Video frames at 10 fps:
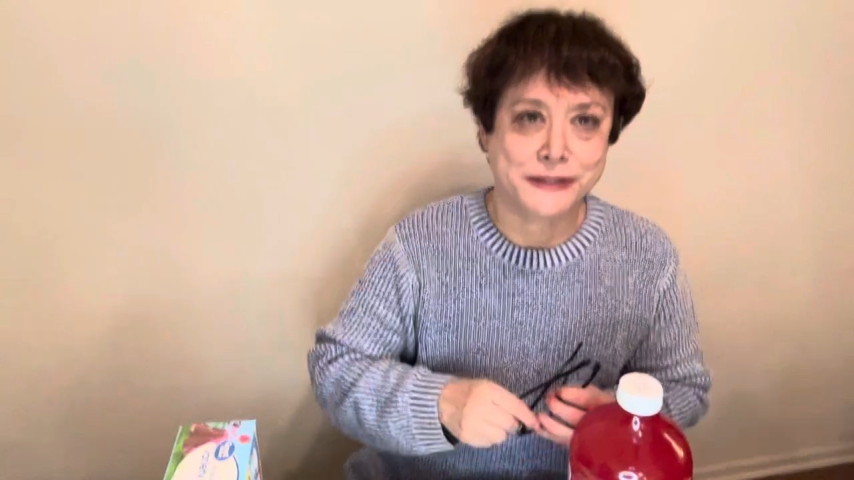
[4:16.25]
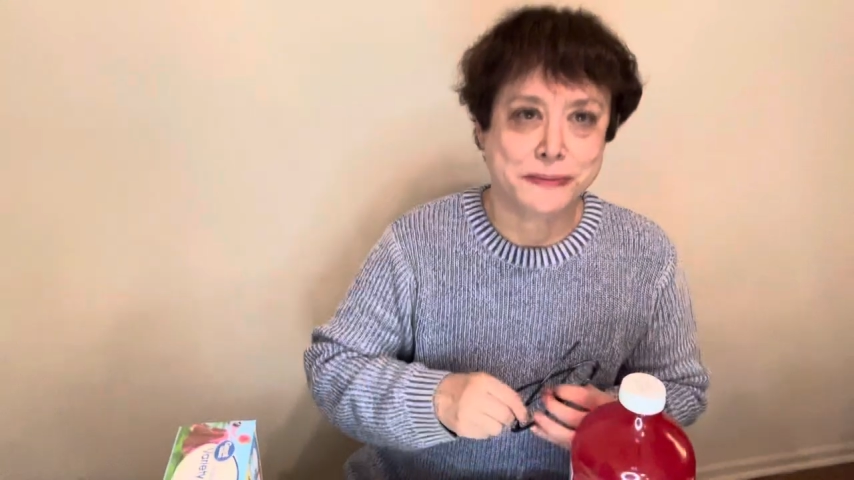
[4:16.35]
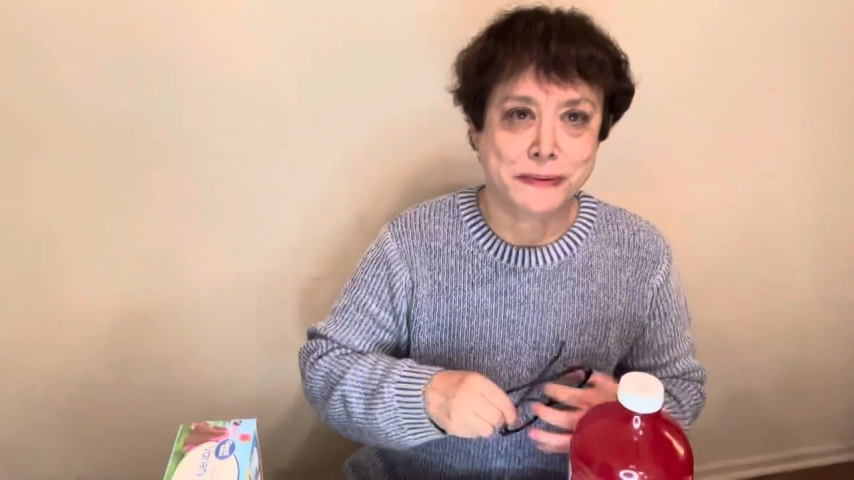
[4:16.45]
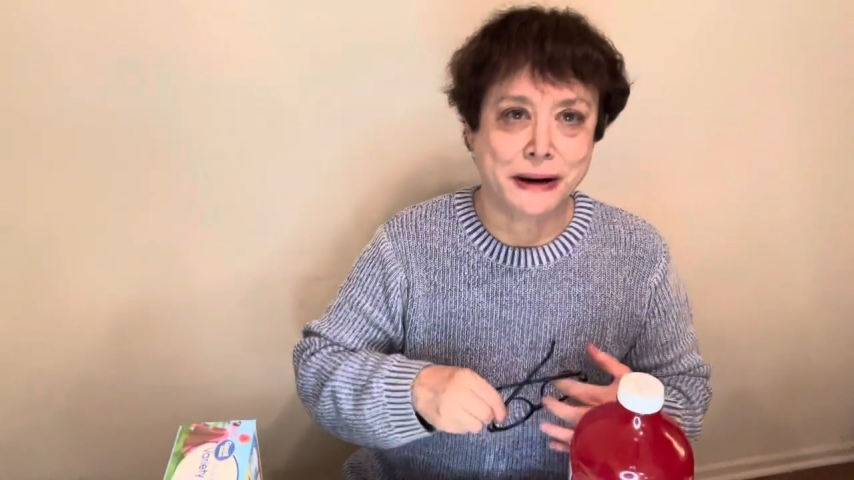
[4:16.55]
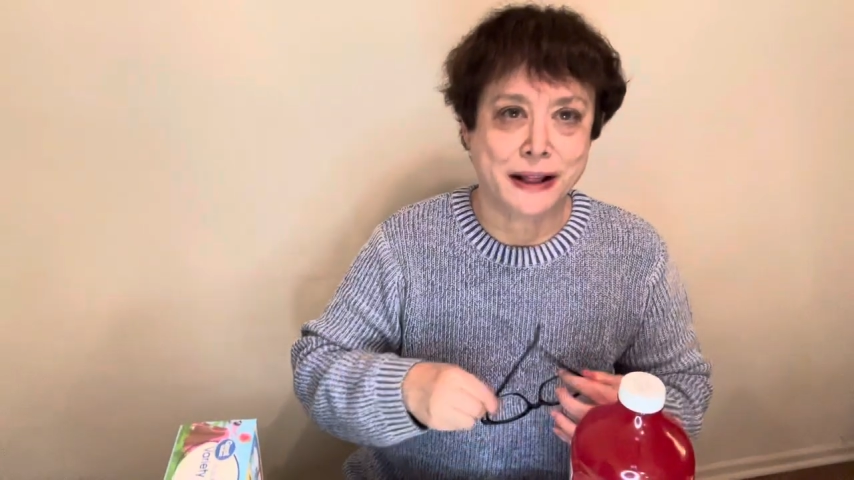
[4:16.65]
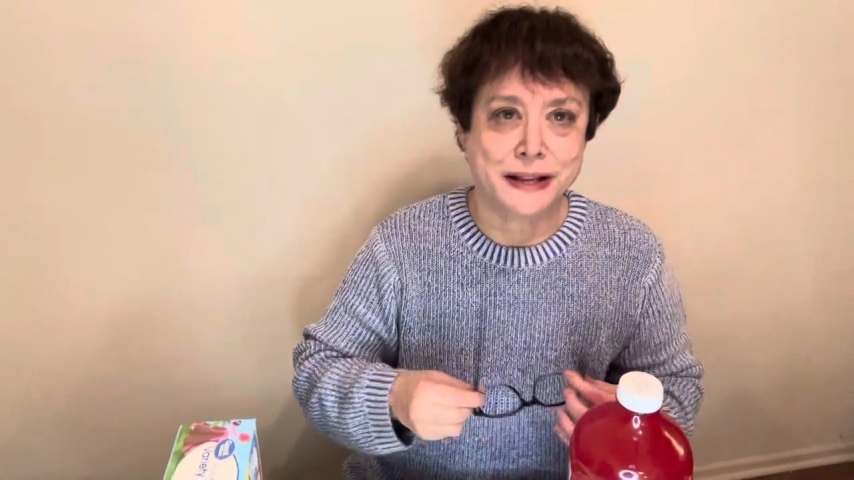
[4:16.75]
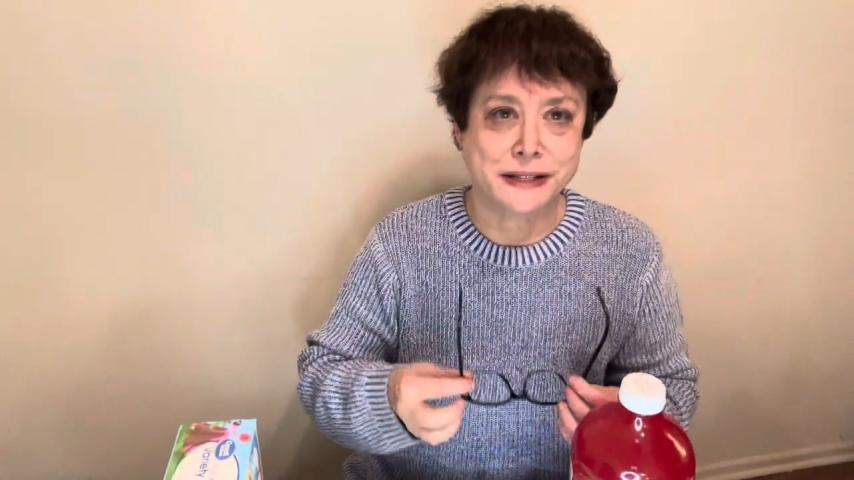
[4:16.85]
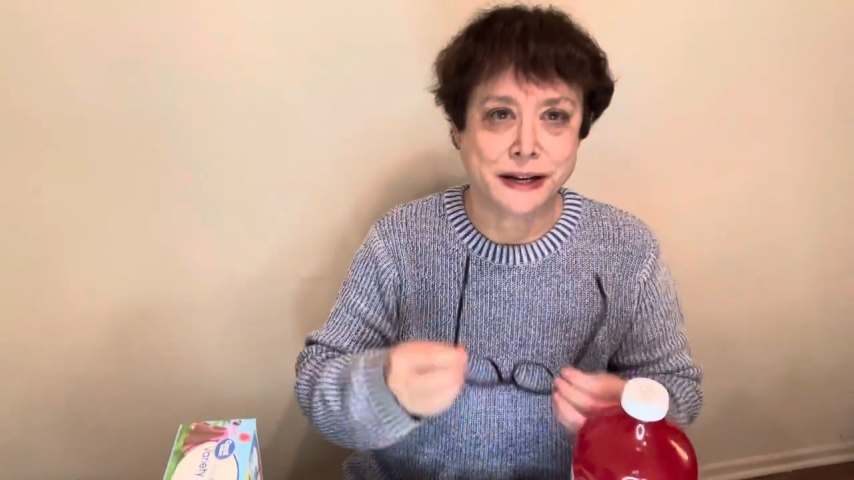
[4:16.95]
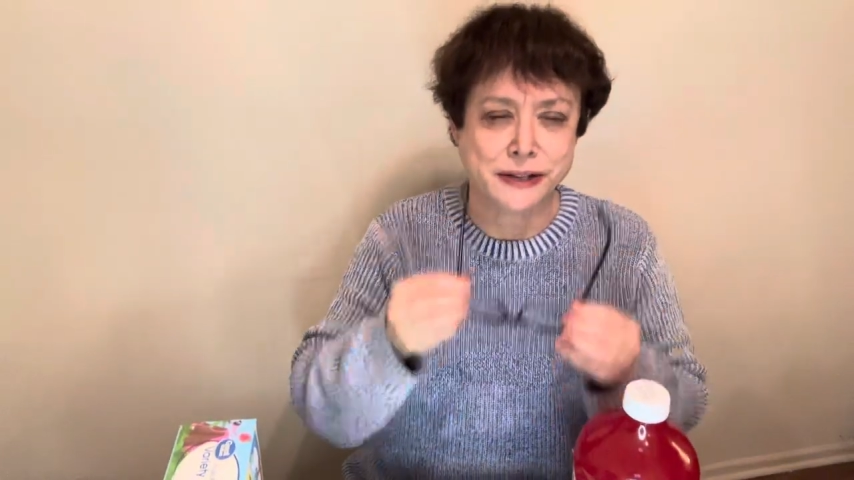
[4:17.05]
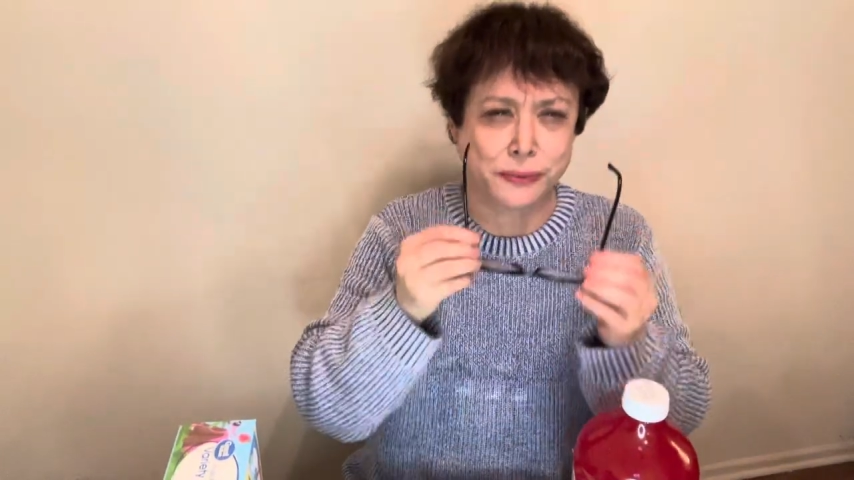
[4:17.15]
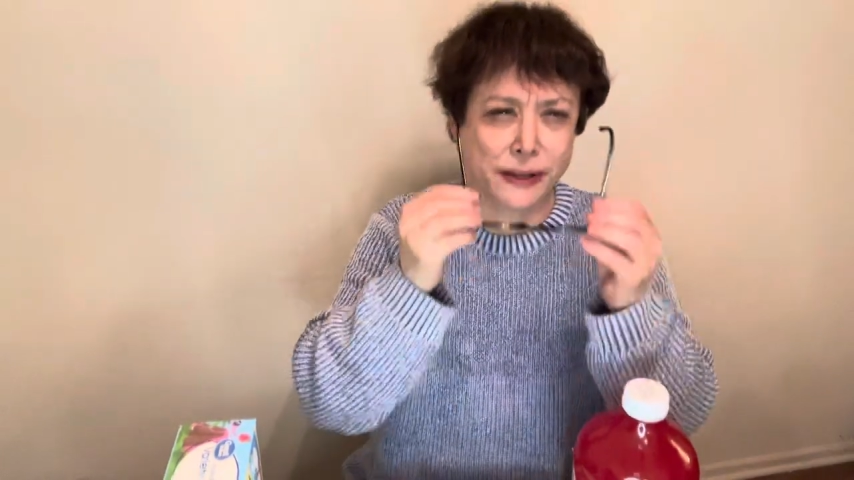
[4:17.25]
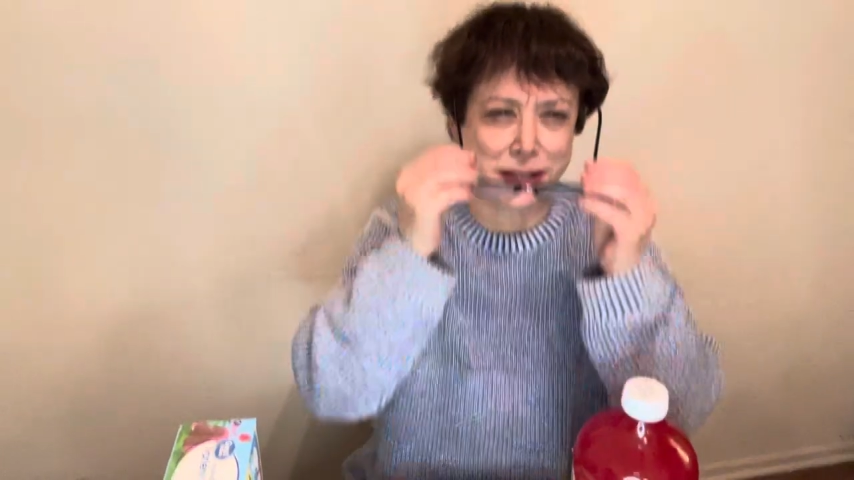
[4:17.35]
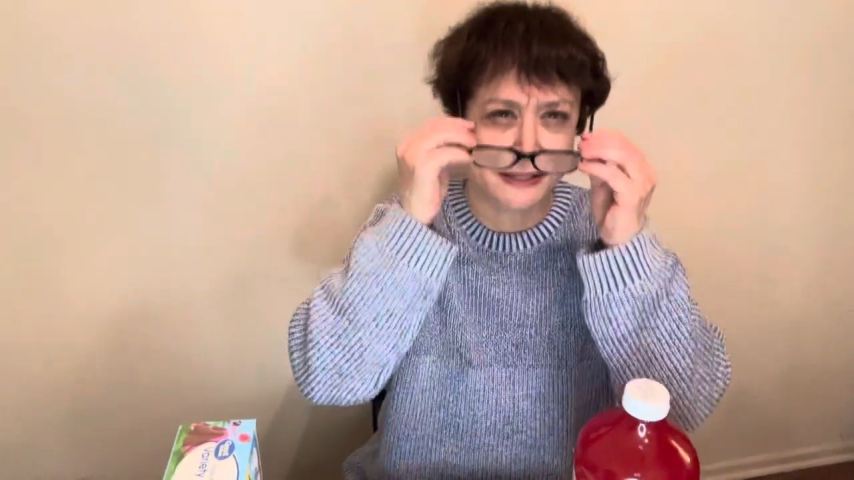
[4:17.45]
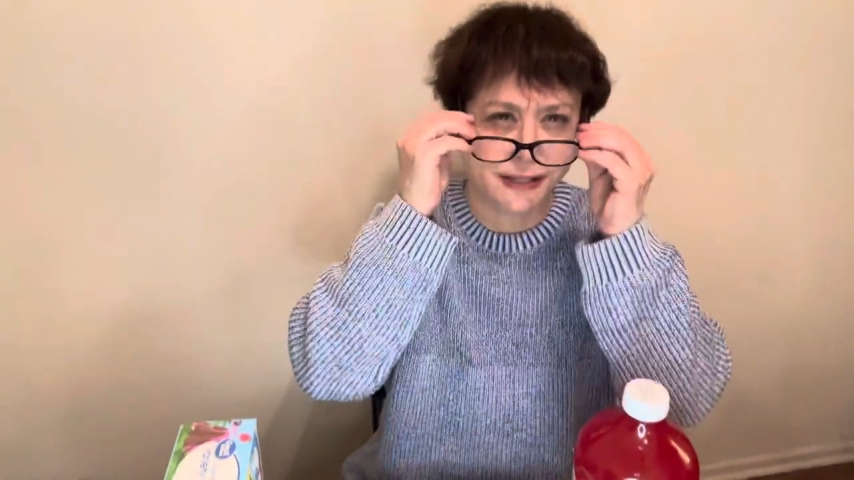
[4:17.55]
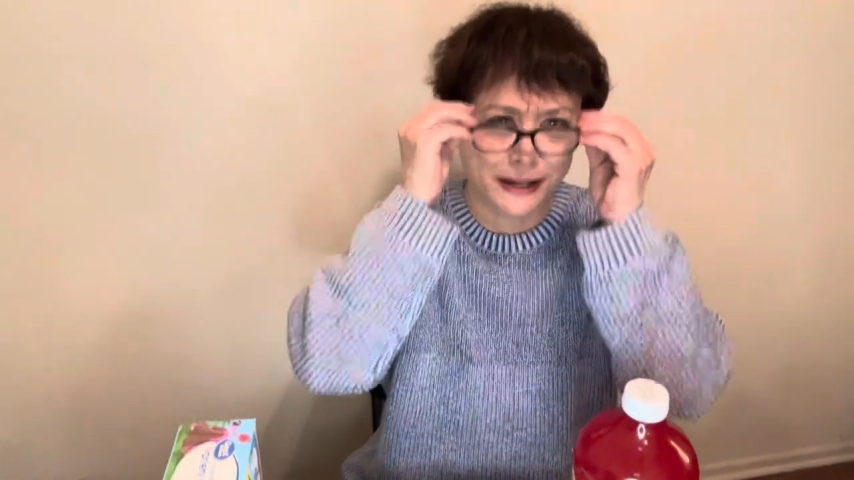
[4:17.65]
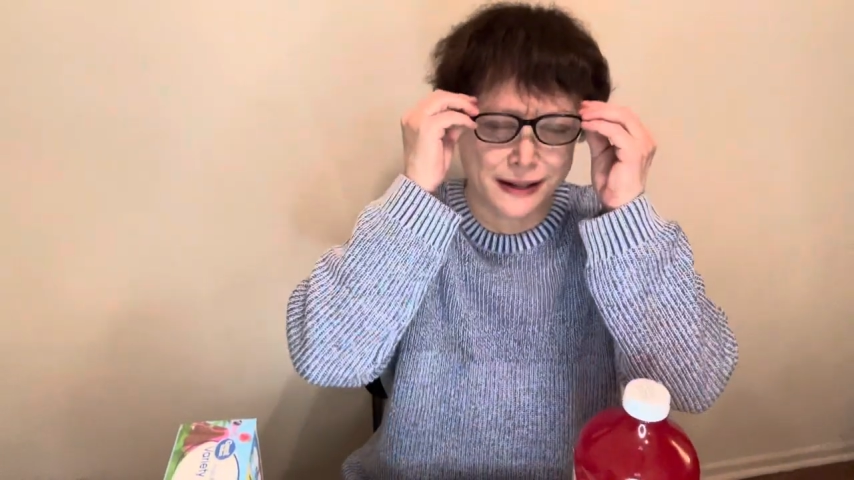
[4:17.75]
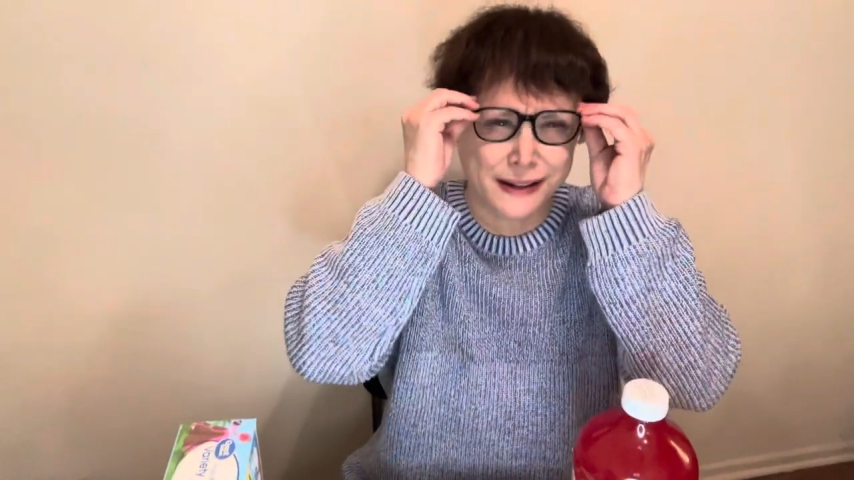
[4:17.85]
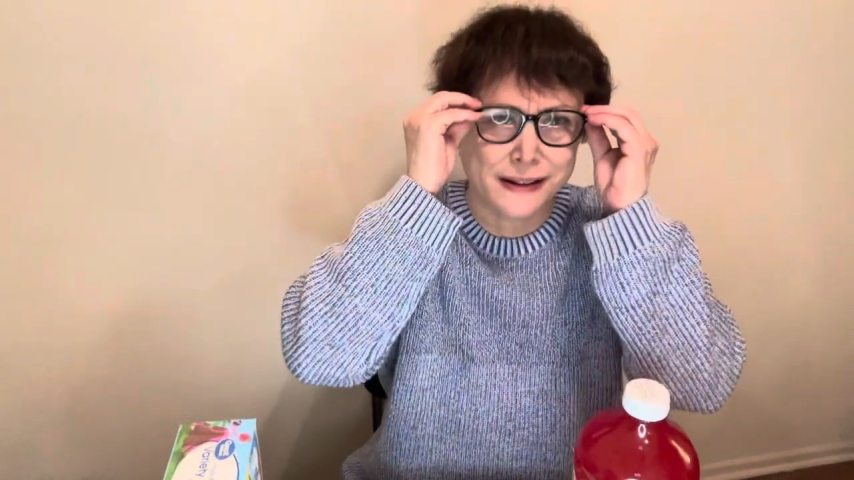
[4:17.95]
to put my glasses on to really see.